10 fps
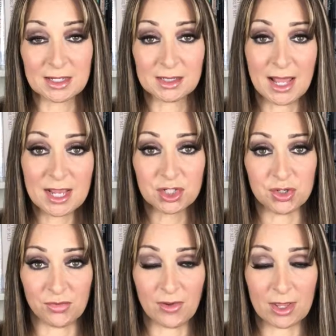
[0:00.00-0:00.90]
a class
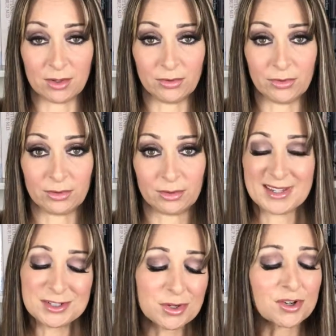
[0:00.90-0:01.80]
you failed?
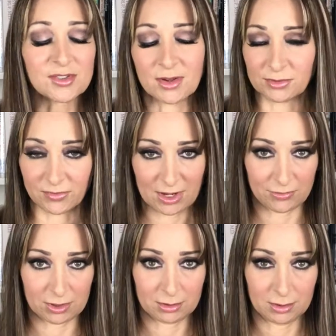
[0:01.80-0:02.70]
Do yourself a
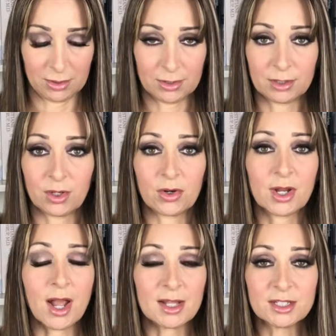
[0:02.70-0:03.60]
favor. Go to
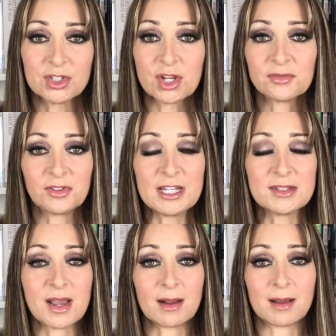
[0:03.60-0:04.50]

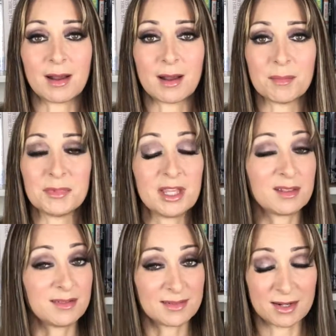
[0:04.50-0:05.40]
collegeonfleek.com, get
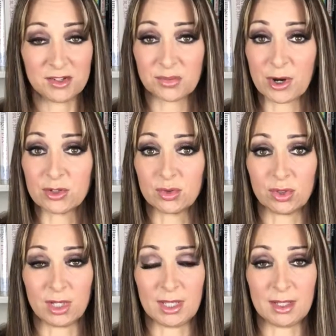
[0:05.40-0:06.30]
the Study Smart
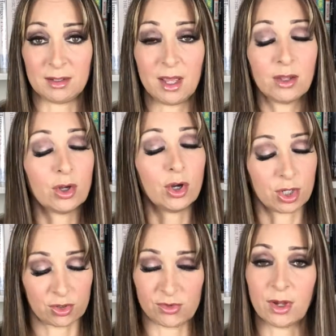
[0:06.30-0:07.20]
Toolkit,
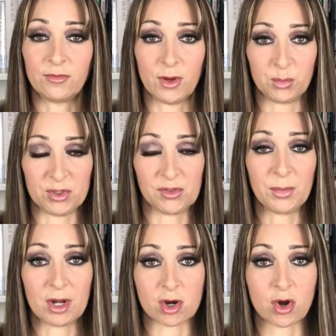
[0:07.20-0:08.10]
hook yourself up with some
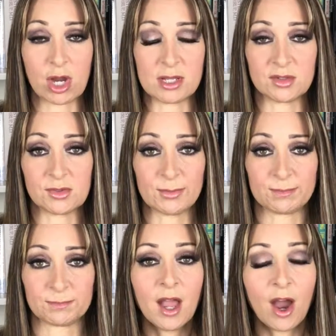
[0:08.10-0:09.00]
better grades.
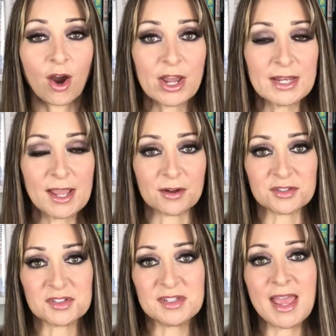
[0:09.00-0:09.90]
All right, now
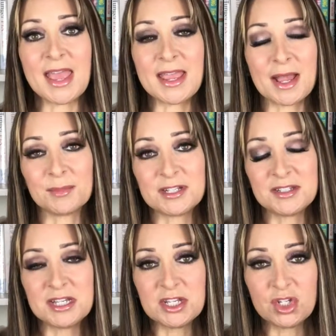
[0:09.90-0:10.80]
today I'm going to
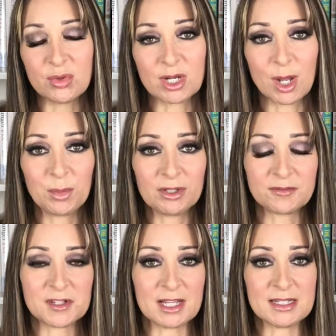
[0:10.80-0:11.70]
teach you a couple
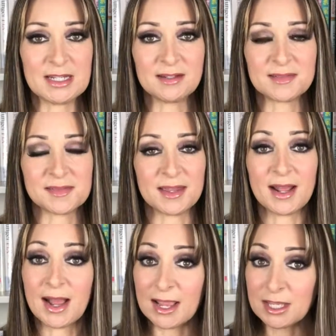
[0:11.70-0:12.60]
of techniques
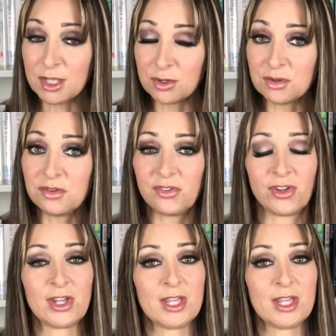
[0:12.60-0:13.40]
that I use